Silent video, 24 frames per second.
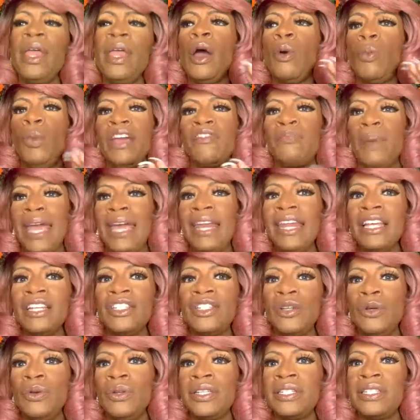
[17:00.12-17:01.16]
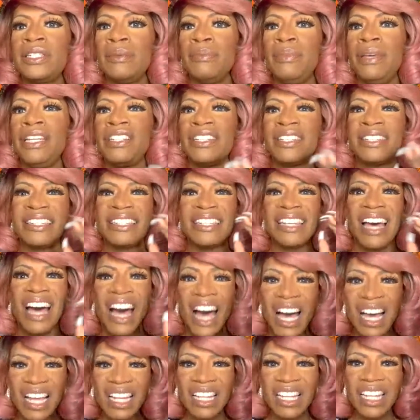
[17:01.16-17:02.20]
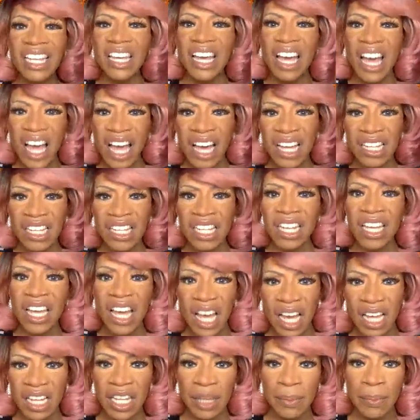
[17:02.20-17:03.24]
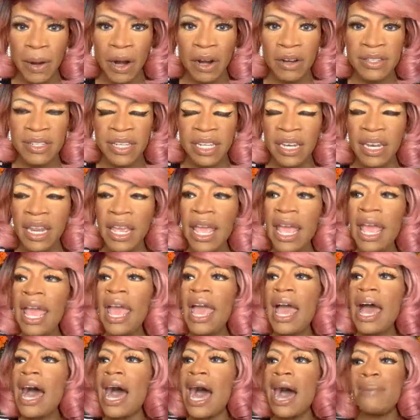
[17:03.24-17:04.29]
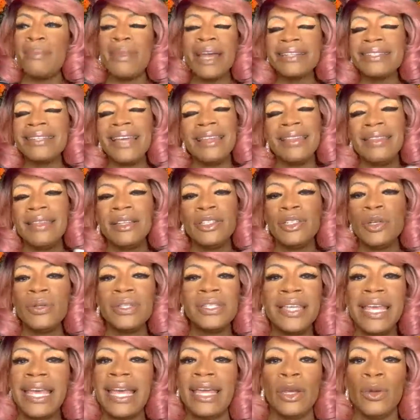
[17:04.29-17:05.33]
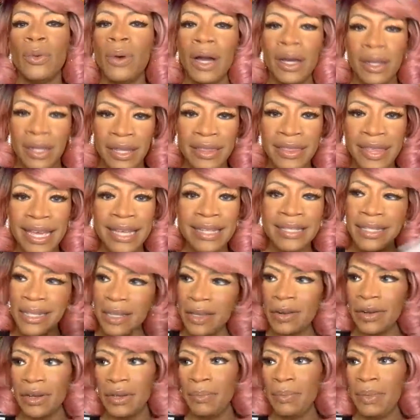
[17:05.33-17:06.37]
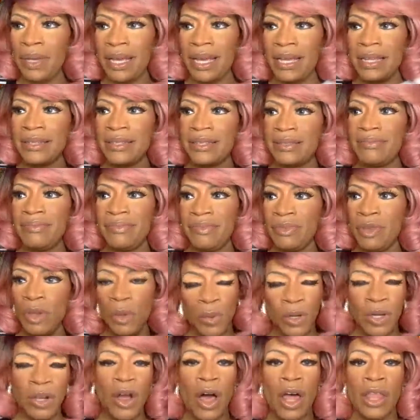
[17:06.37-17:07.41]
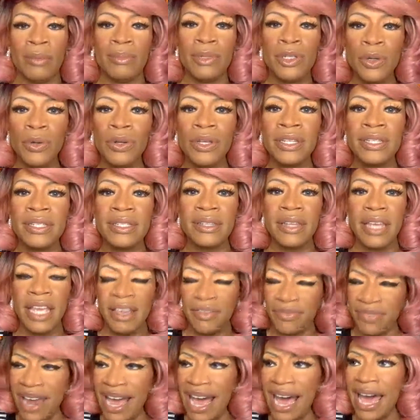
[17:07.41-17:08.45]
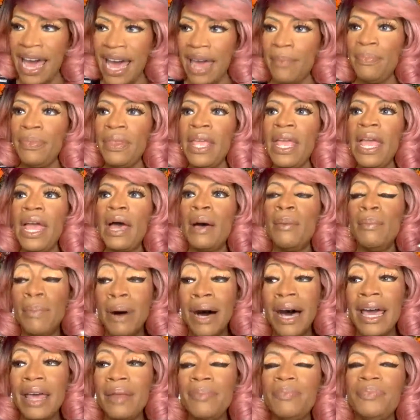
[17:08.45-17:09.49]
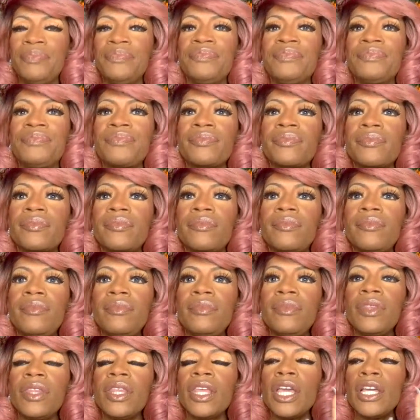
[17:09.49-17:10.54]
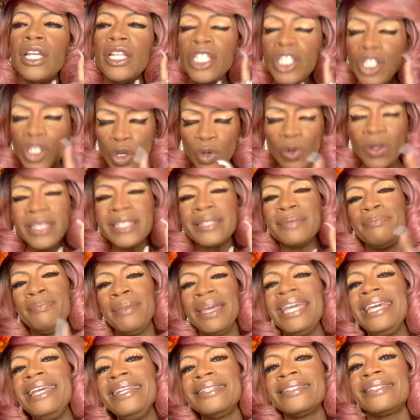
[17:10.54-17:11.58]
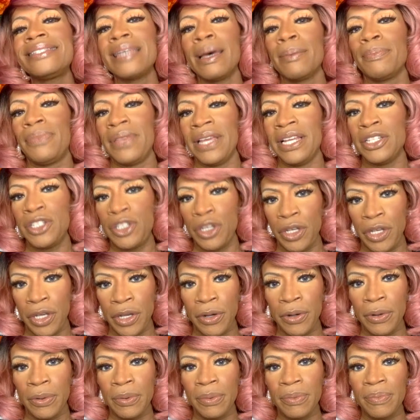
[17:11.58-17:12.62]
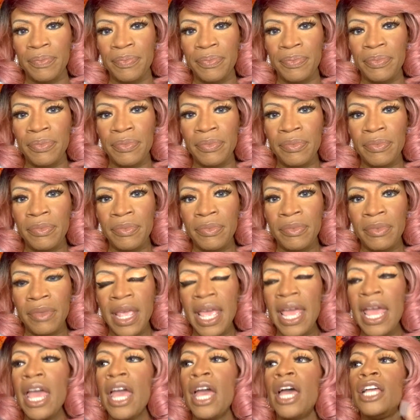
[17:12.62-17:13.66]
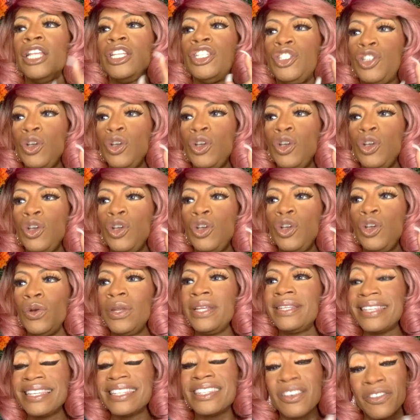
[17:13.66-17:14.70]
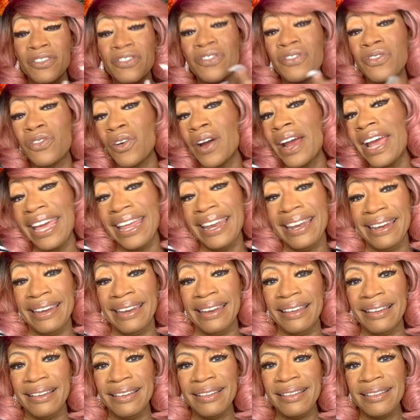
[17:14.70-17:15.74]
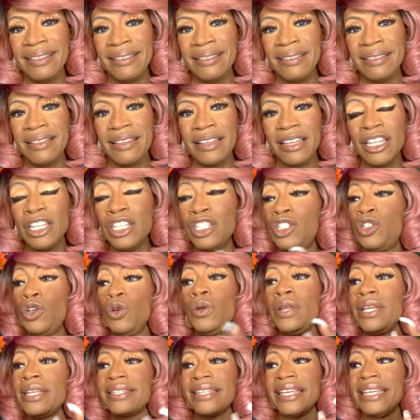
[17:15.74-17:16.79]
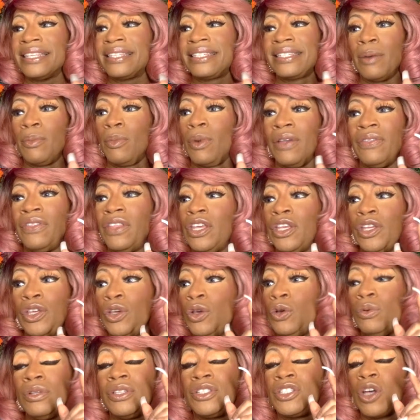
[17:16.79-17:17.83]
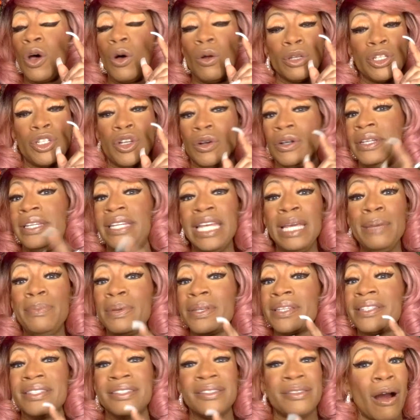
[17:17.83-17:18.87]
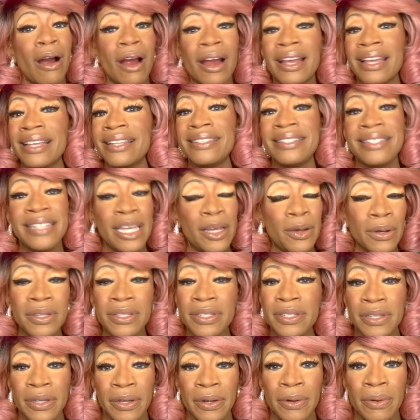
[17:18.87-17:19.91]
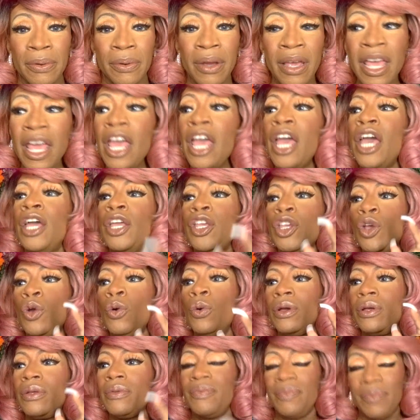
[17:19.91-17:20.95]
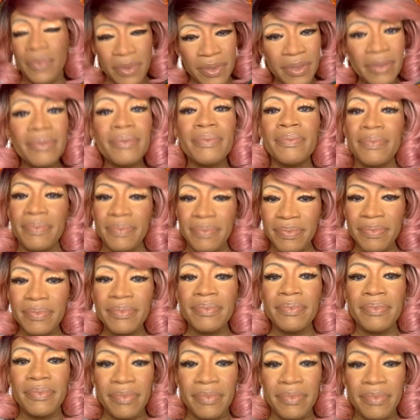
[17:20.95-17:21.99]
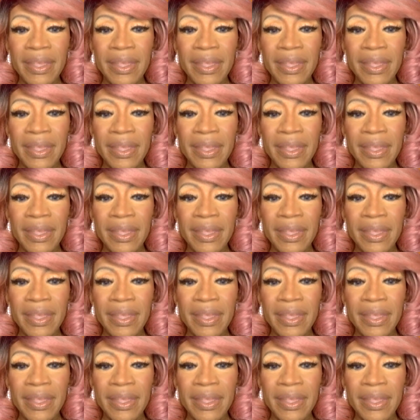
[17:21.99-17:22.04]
we have painted Judas to be just this ugly, ugly, ugly person. I'm not saying Judas can't do ugly things, clearly, because you wouldn't call them Judas if not. But Judas means something to you. Mm. Judas is a friend. Judas is someone that you told your deepest, darkest secrets to. Judas is on the front row sometimes.